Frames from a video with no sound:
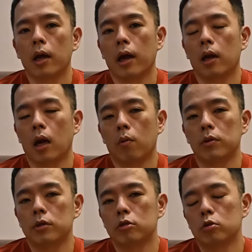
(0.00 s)
and I
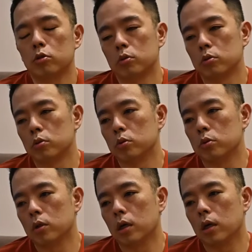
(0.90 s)
wanted to
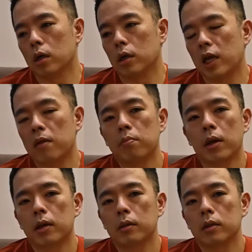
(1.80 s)
gain
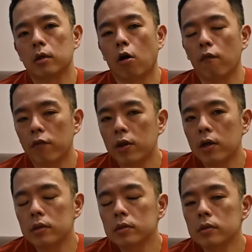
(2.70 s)
back
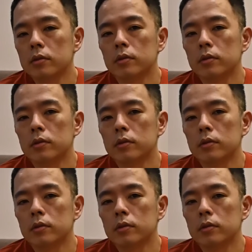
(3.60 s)
confidence,